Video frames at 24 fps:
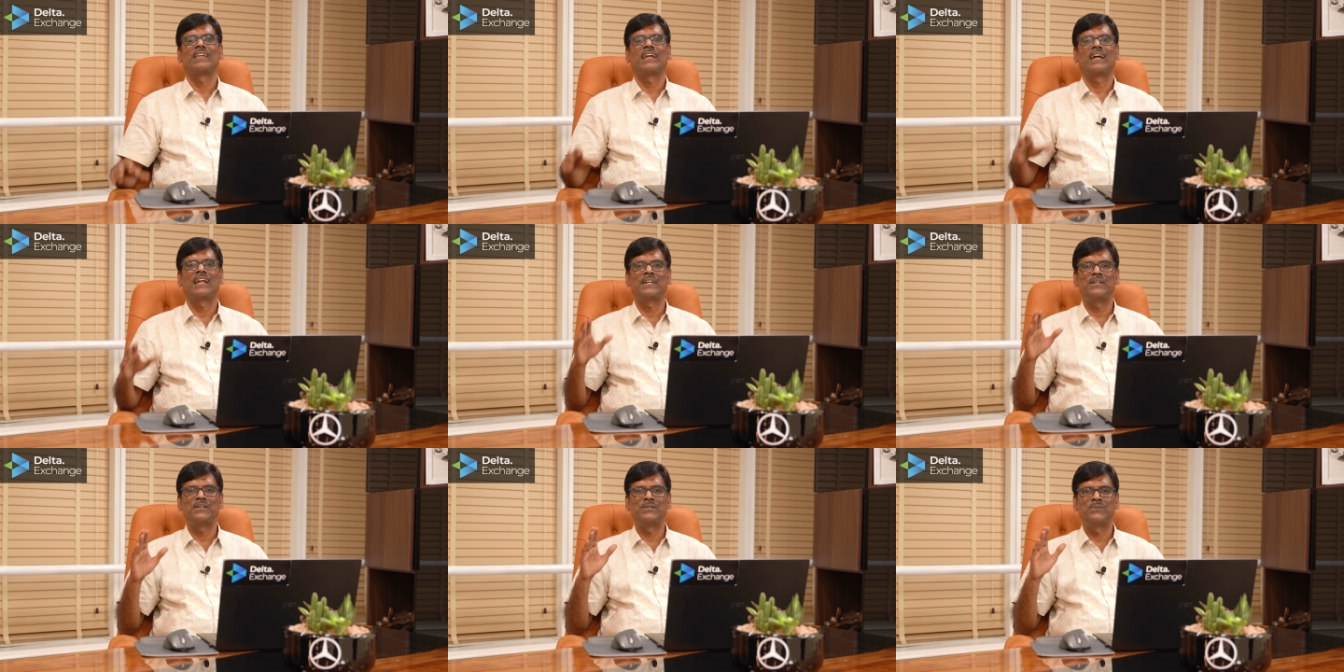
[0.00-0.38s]

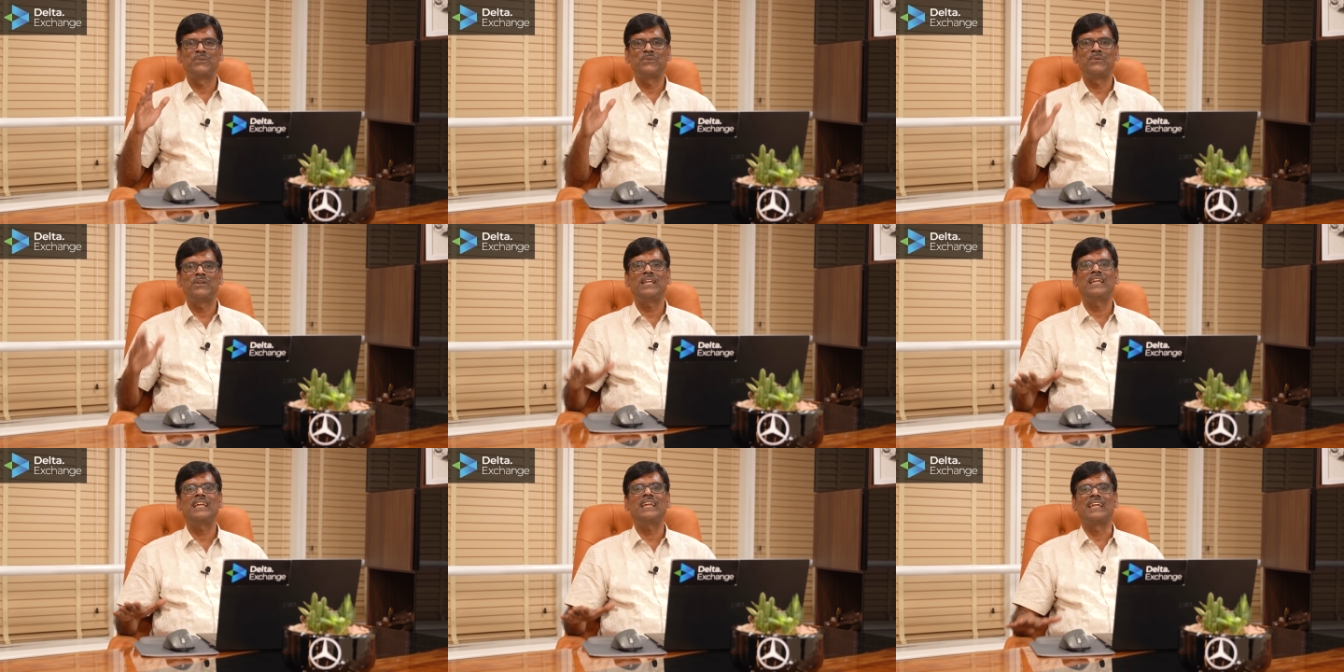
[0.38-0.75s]
And
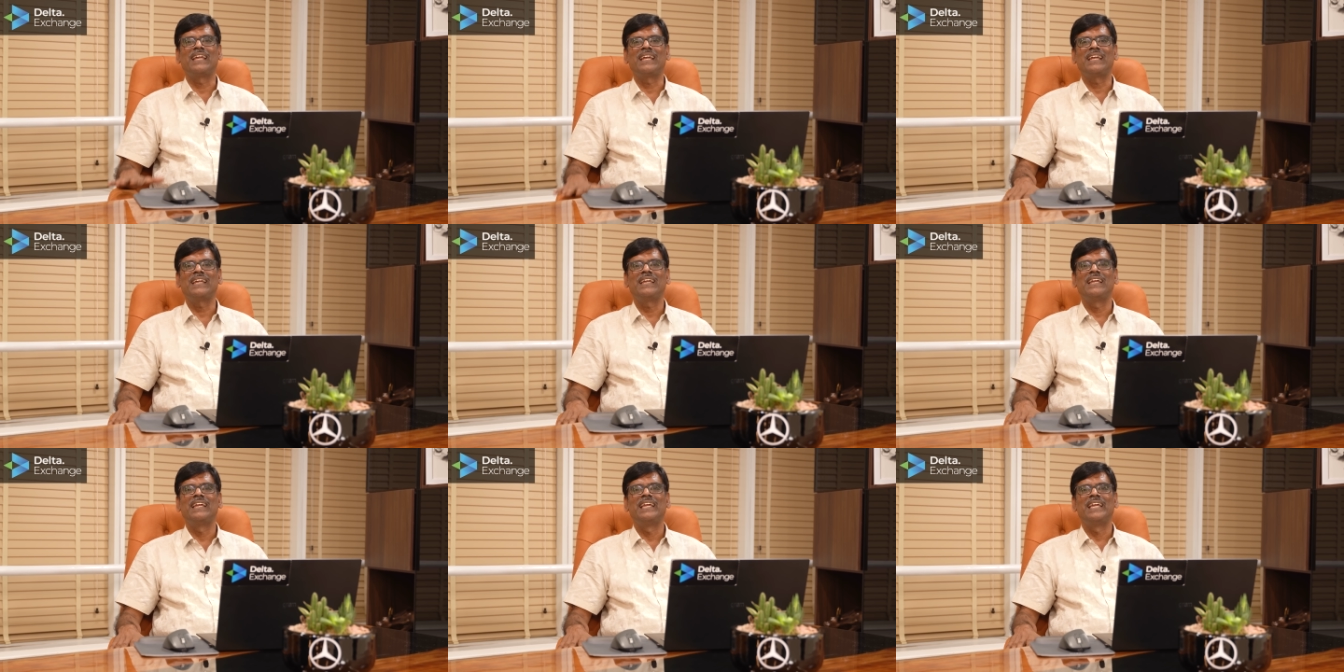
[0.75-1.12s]

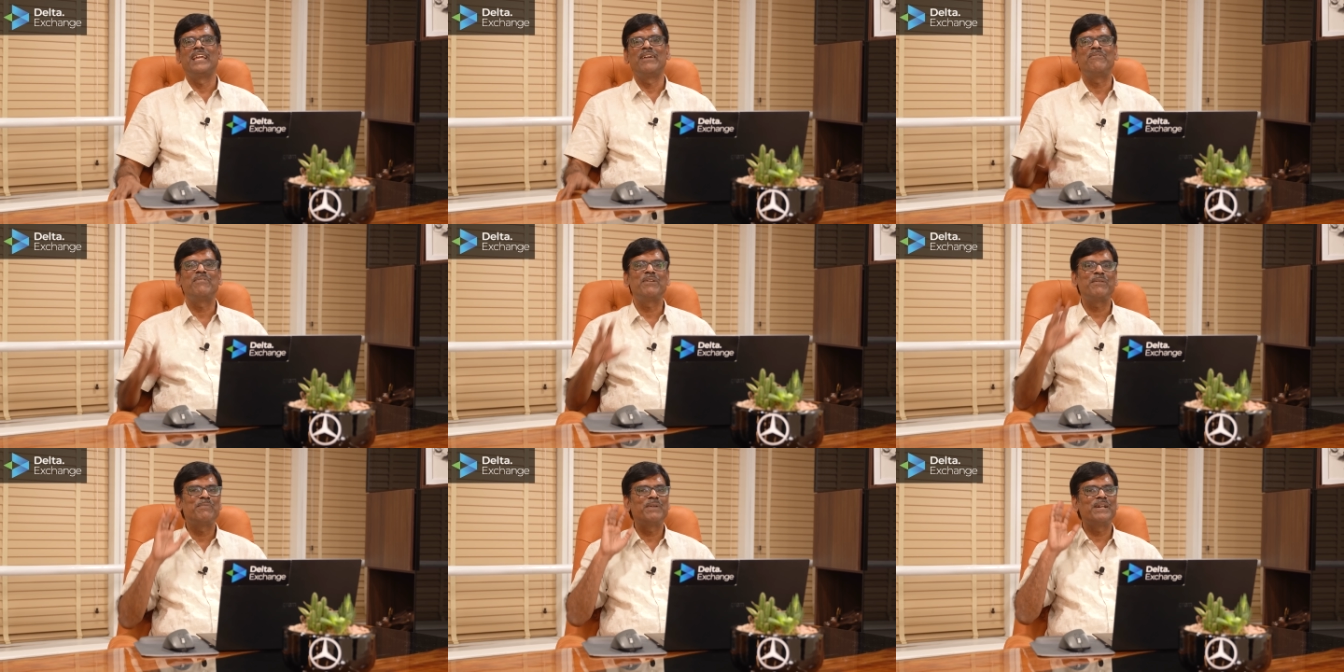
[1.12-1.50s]
today,
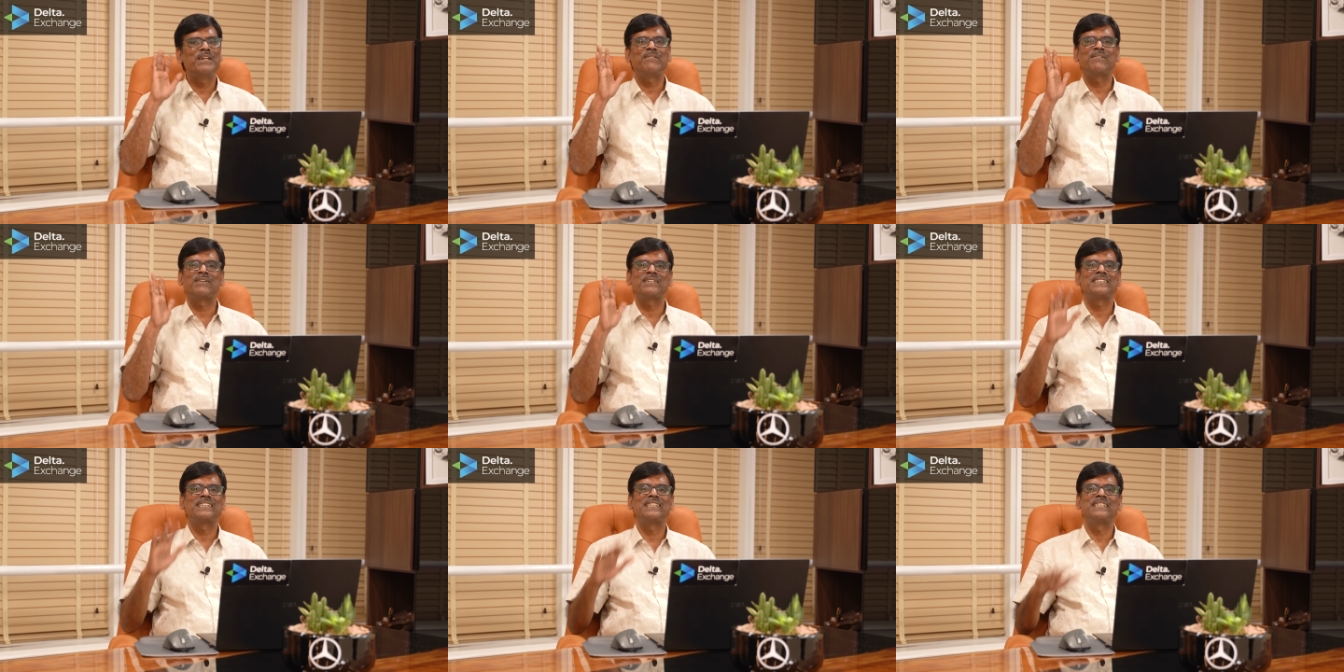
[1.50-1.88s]

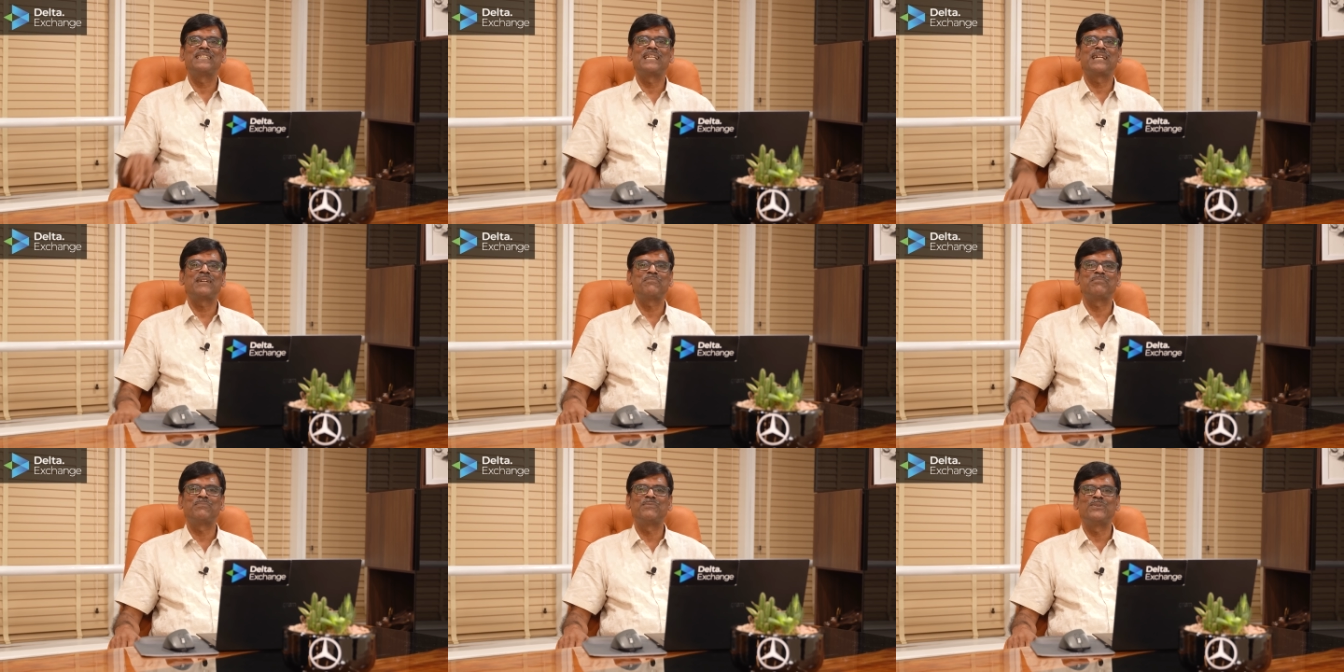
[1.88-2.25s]
everybody was in
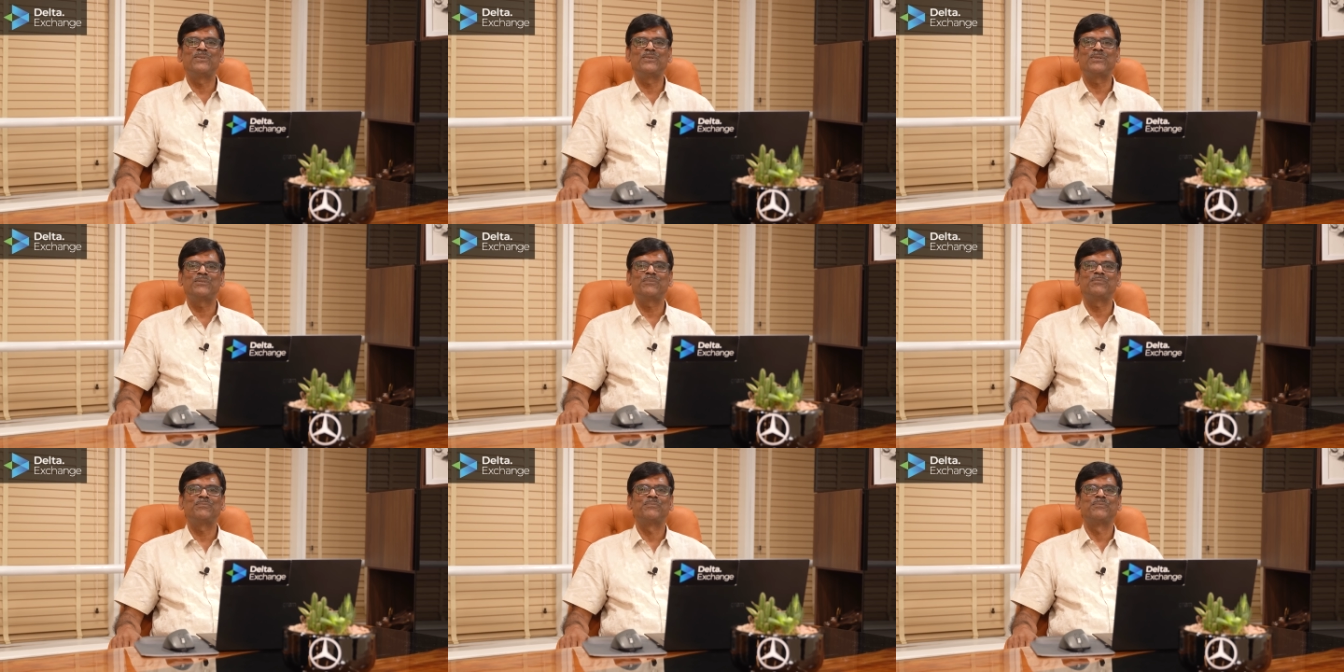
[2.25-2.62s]
that
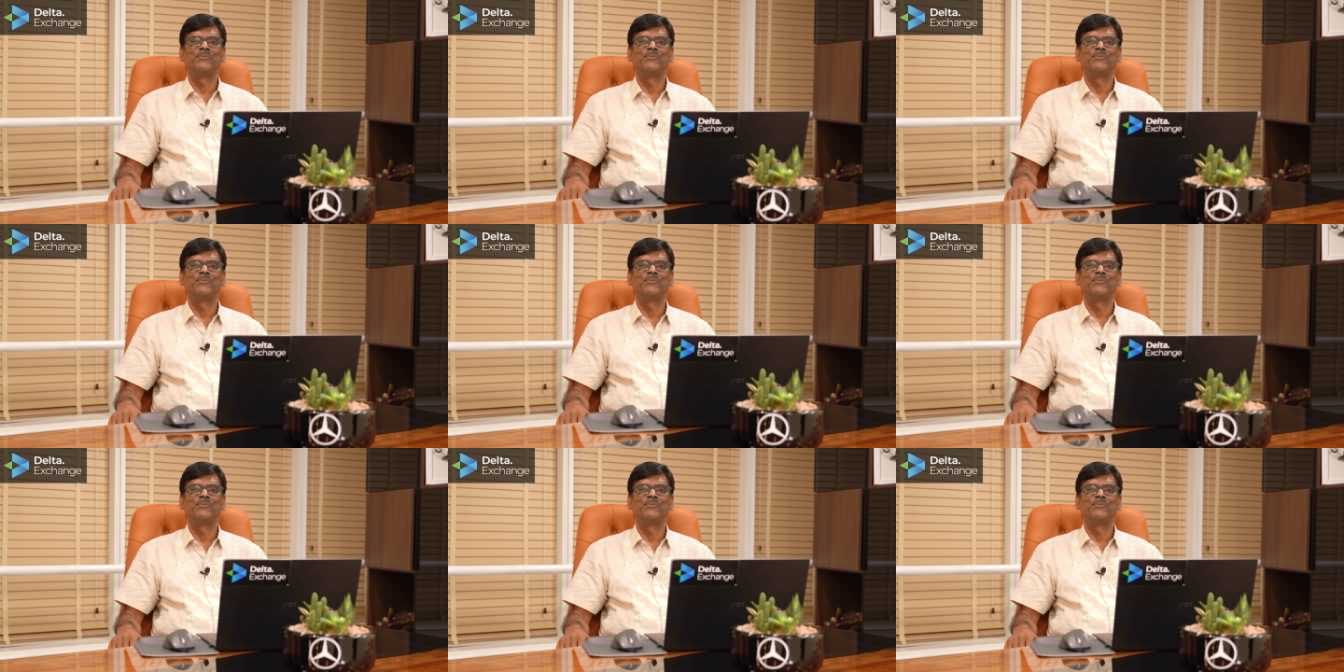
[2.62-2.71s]
mood.